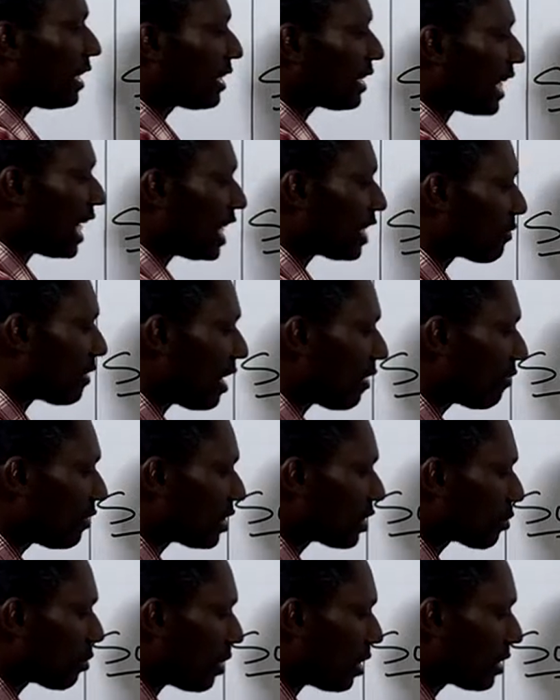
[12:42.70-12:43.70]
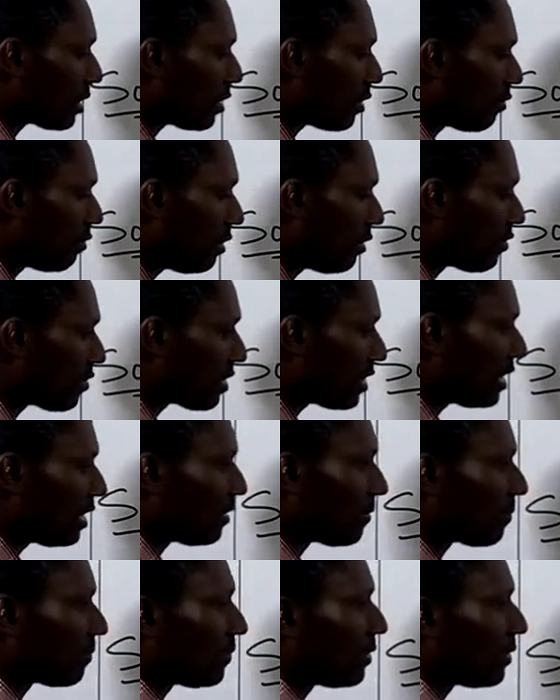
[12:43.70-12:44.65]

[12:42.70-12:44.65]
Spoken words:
times 5 is what? 15.